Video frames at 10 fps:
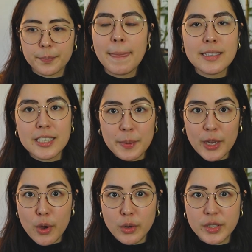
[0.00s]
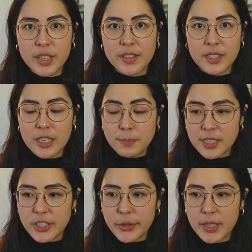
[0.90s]
This is because the
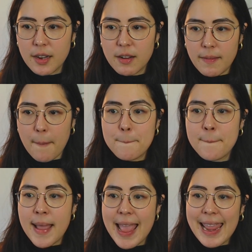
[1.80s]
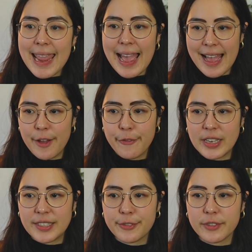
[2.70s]
substitute yarn may have
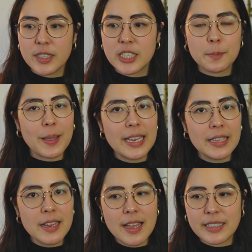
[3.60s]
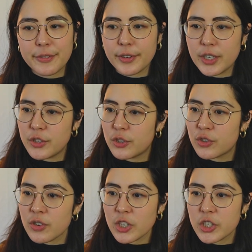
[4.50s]
a different spin, a different
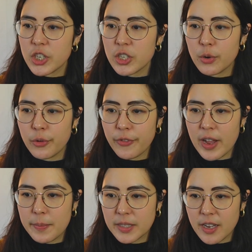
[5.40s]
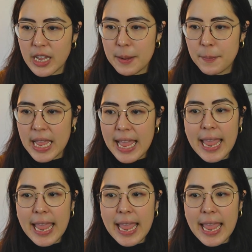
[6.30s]
construction or fibre type,